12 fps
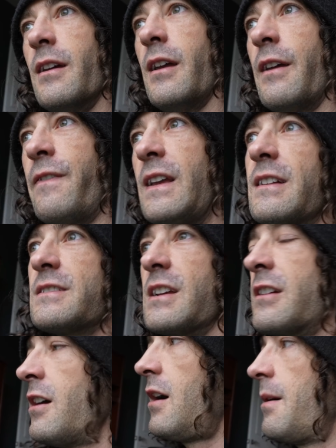If he
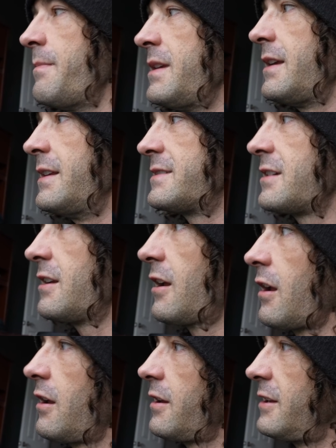doesn't come, it's
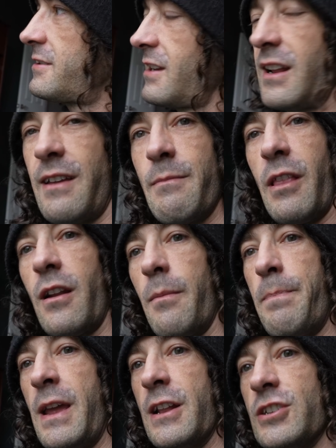gonna give him a little
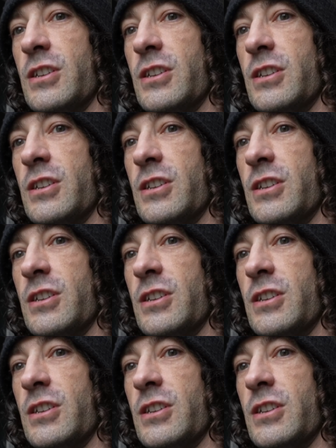pinch.